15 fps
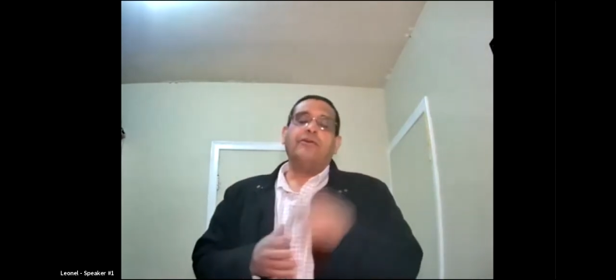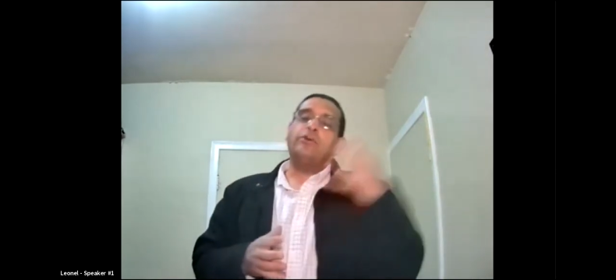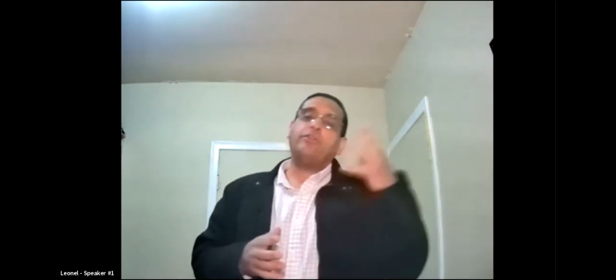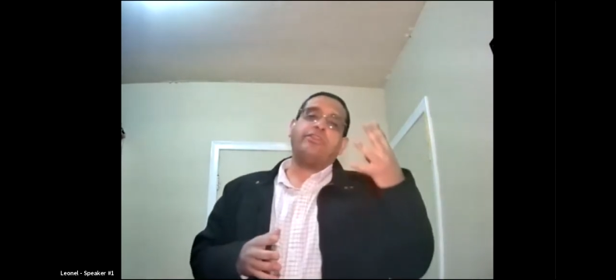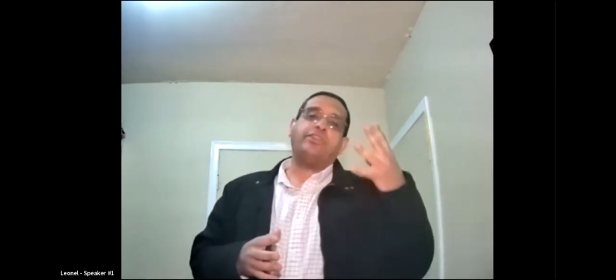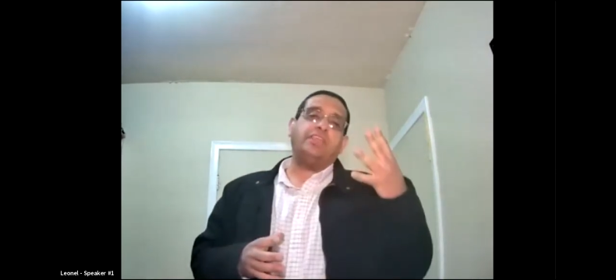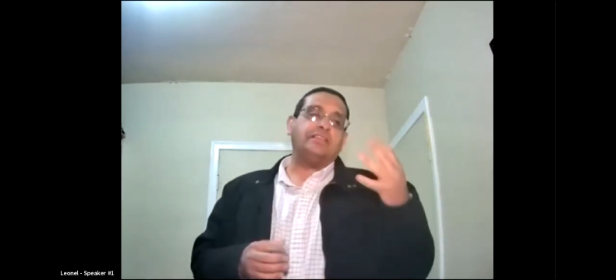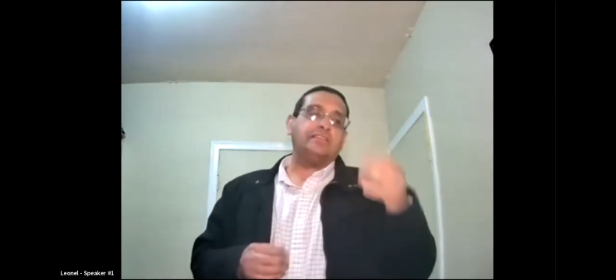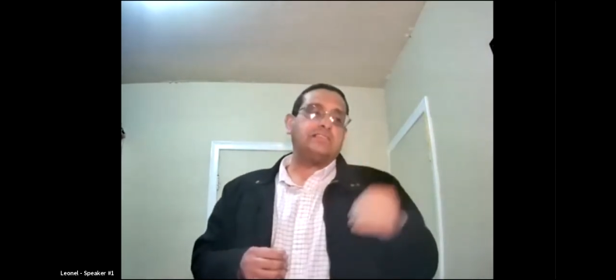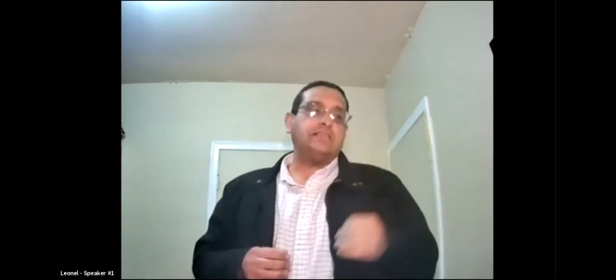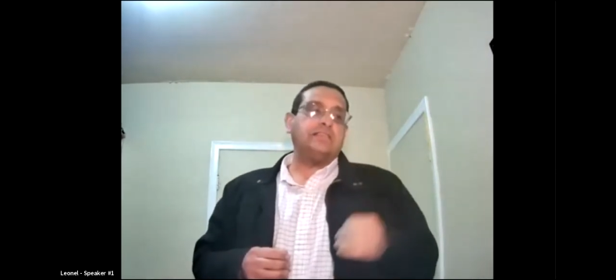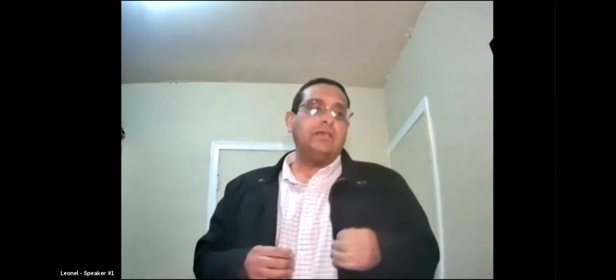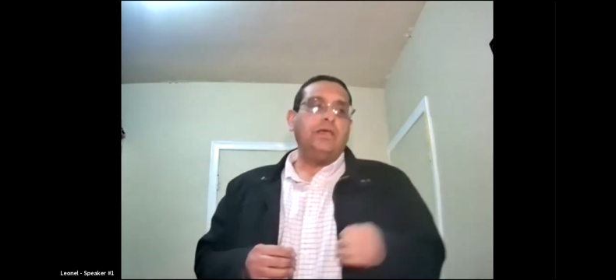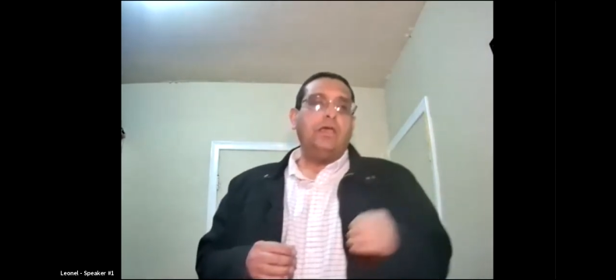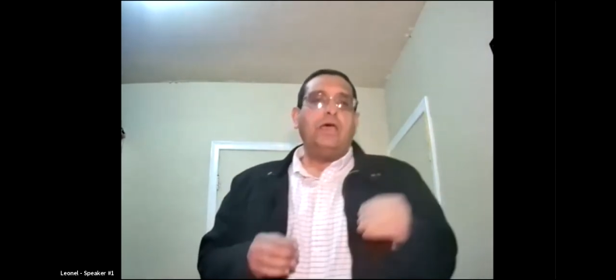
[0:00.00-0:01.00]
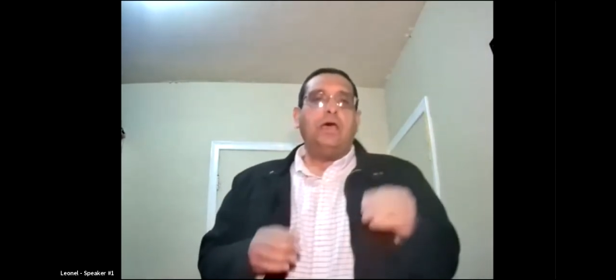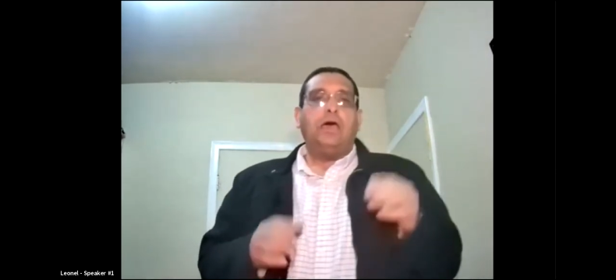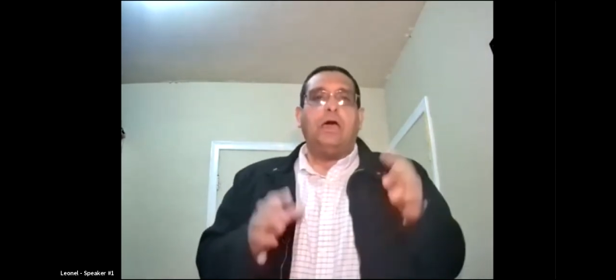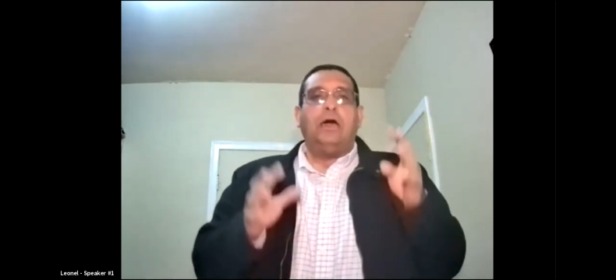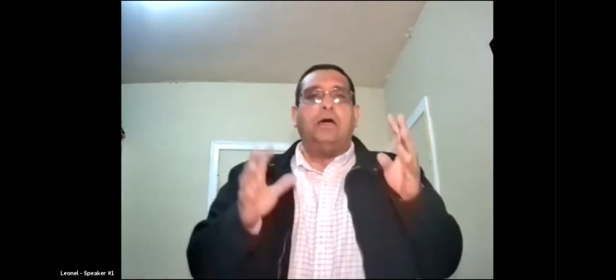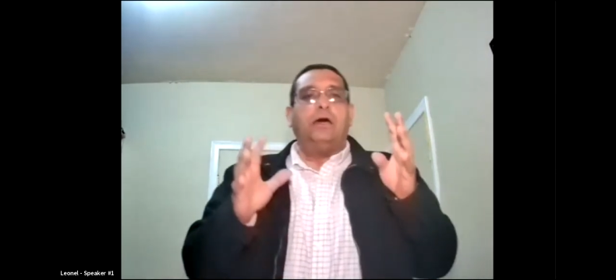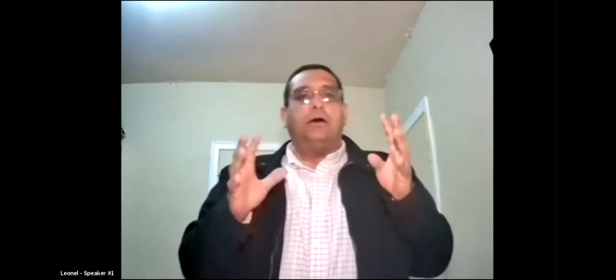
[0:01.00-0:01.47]
4 things.
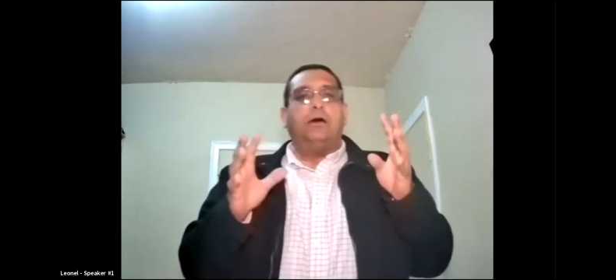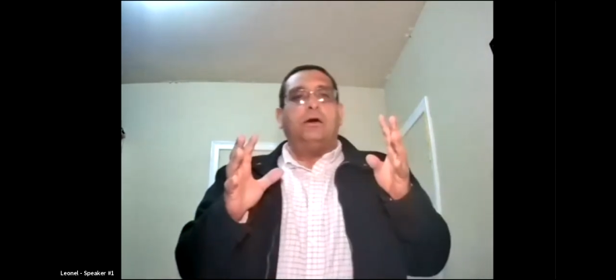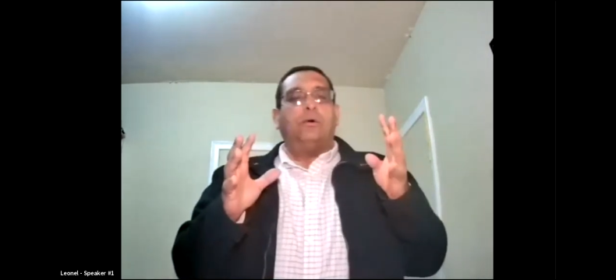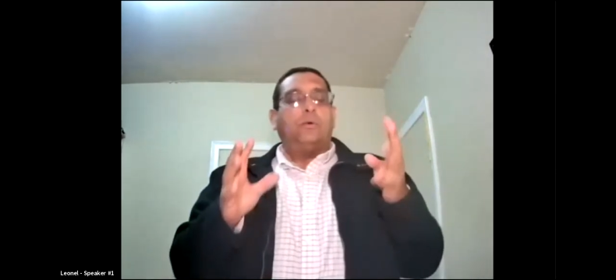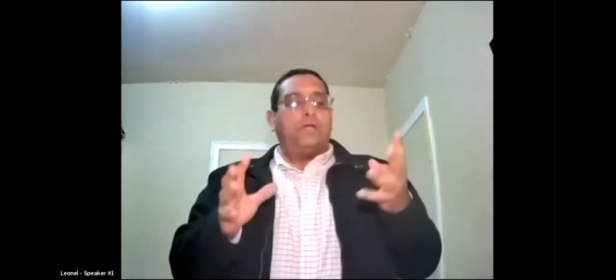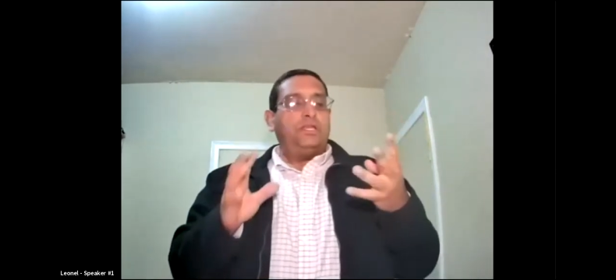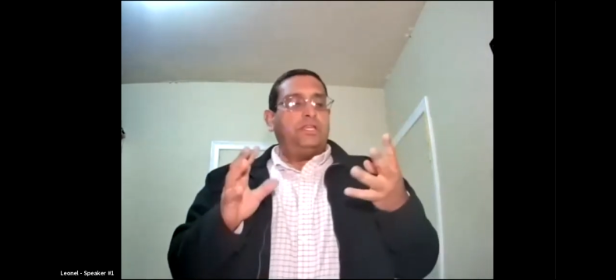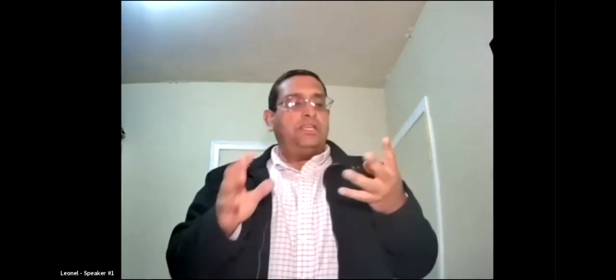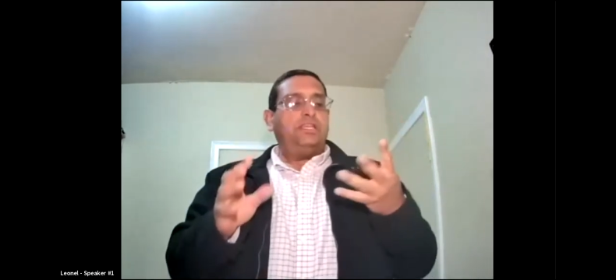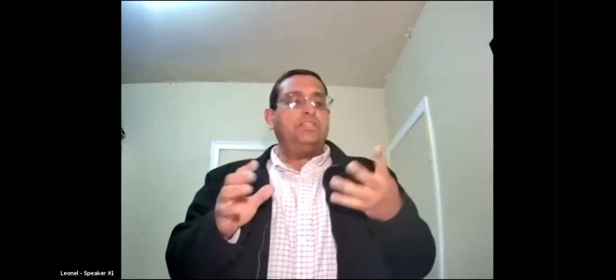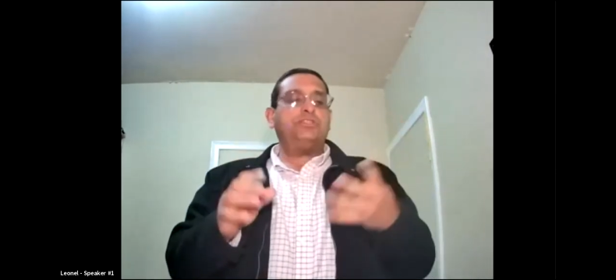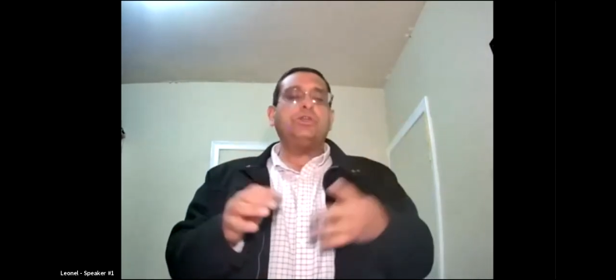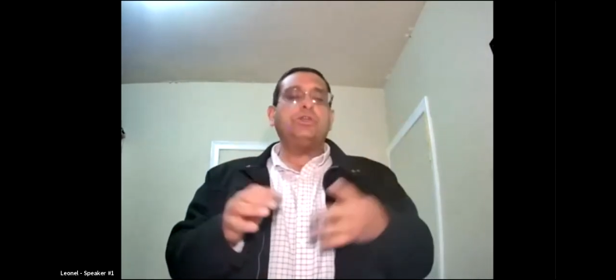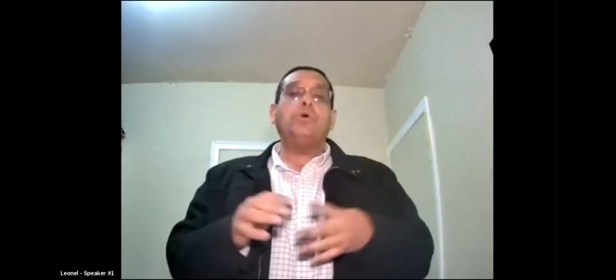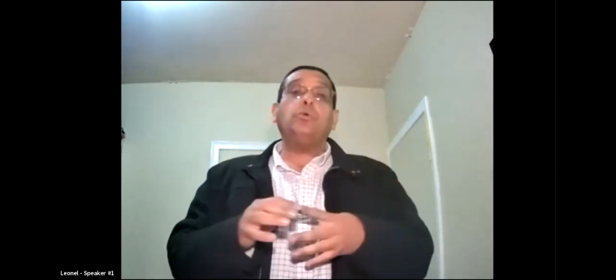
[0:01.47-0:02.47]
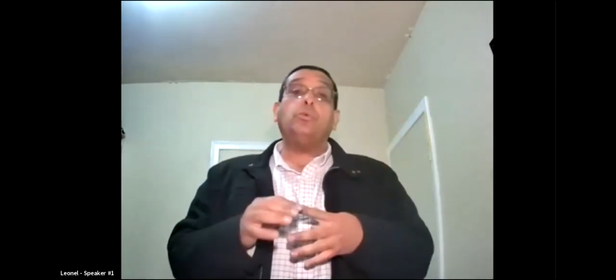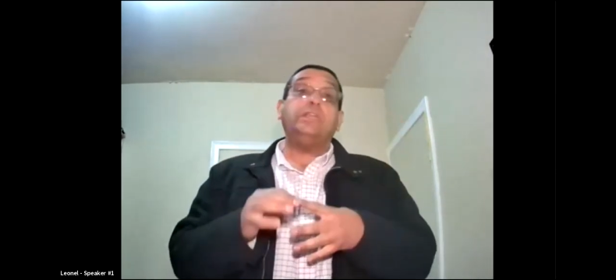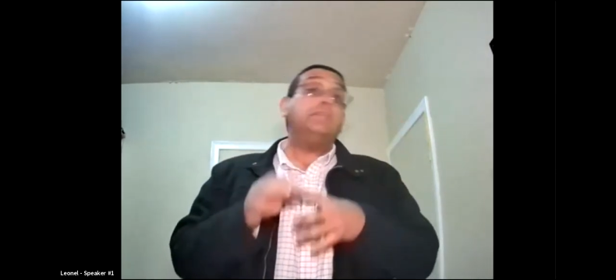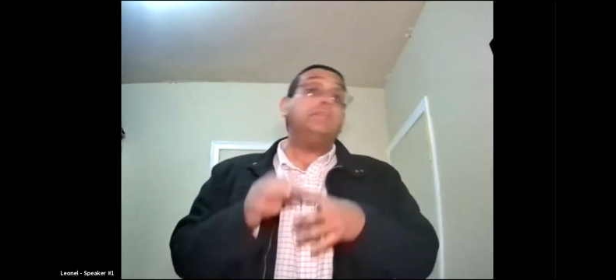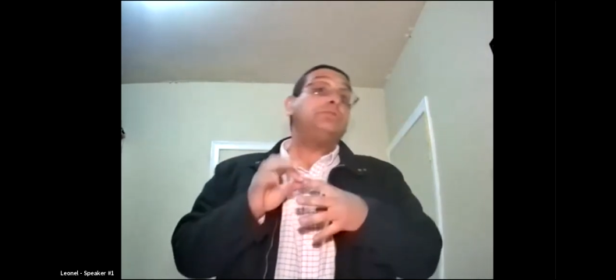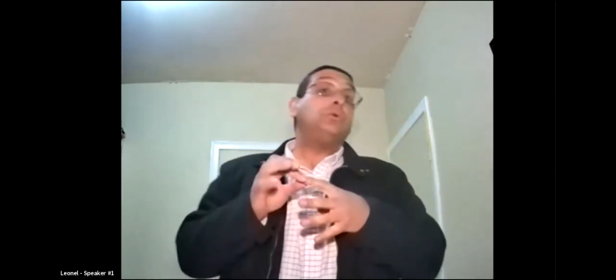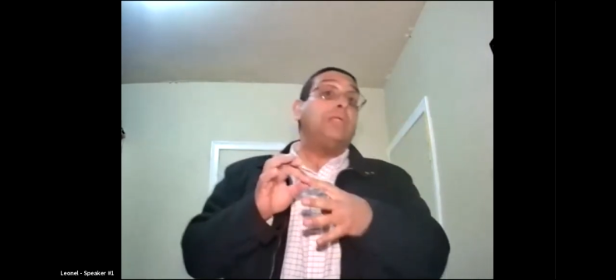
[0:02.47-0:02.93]
He showed
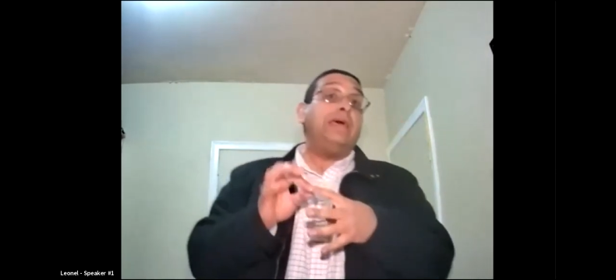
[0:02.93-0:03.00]
we need